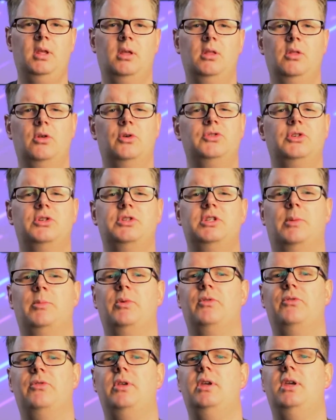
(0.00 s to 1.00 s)
Those are some
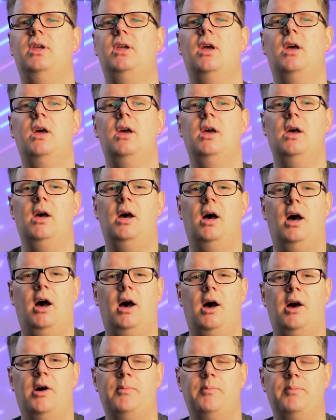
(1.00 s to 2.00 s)
of the
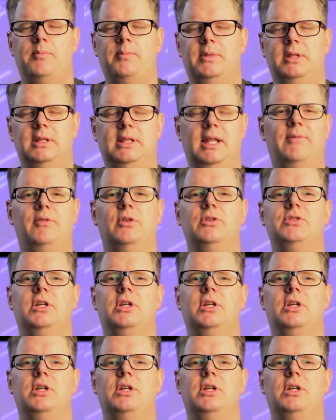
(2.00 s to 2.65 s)
levels